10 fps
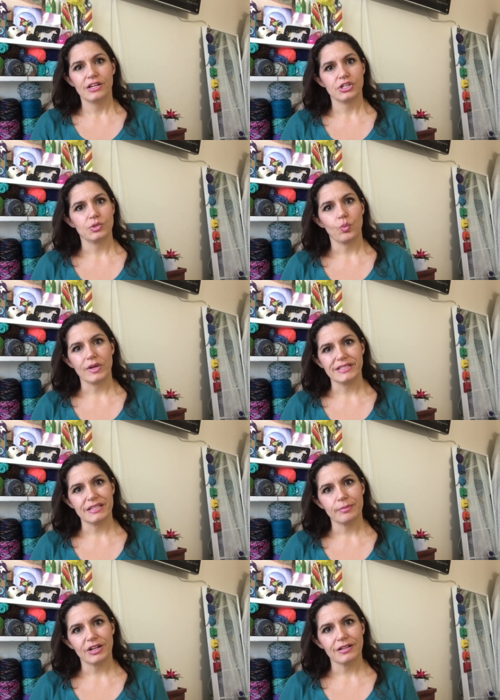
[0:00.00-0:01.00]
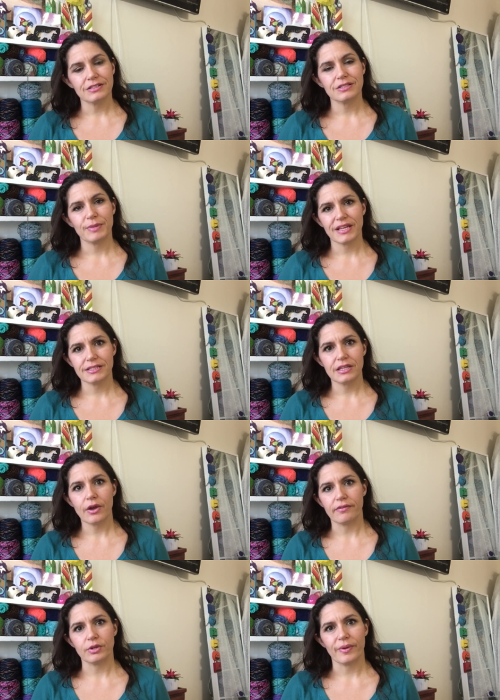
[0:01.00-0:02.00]
just onesie balls, because
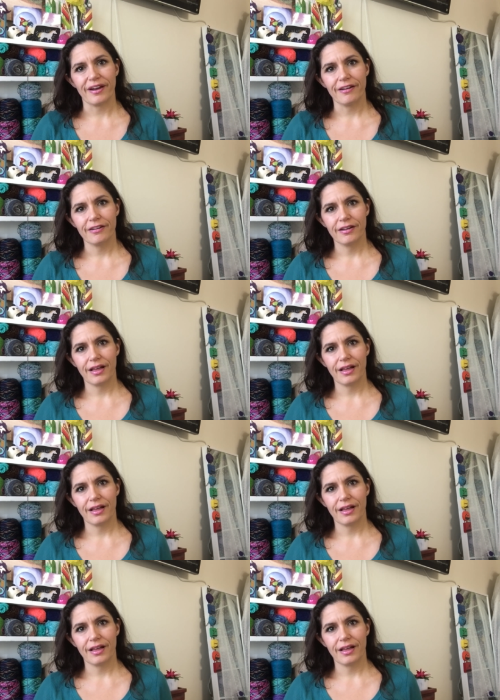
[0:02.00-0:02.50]
they're everywhere.